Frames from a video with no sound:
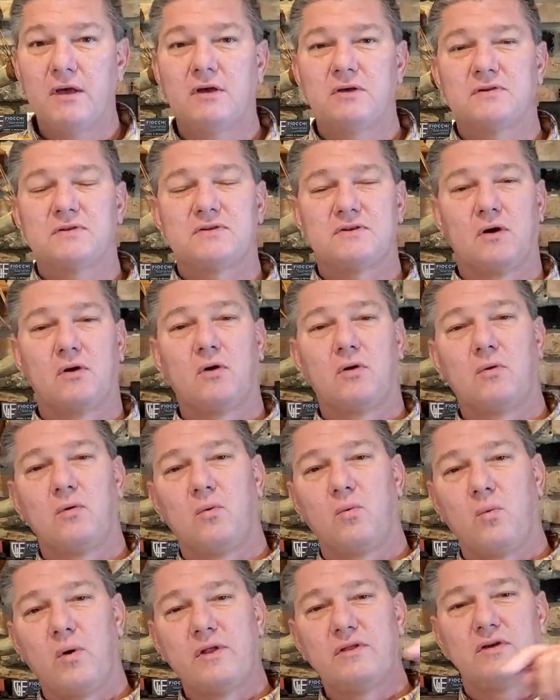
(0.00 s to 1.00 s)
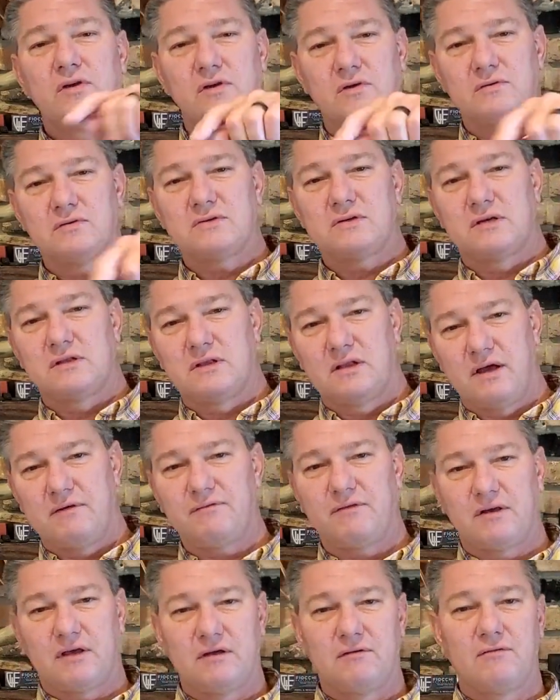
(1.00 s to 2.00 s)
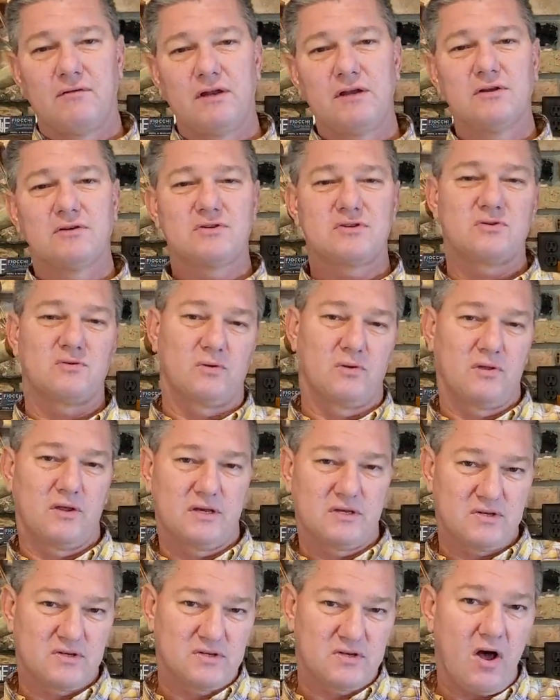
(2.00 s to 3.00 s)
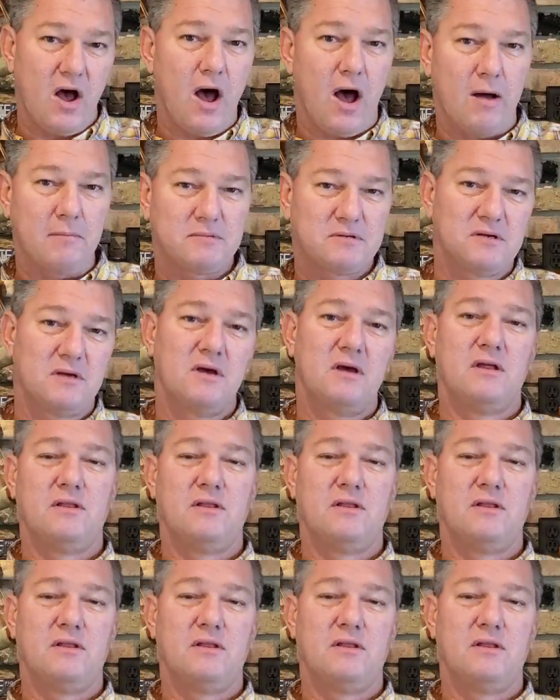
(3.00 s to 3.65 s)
So when the youths had left the convenience store, they stopped.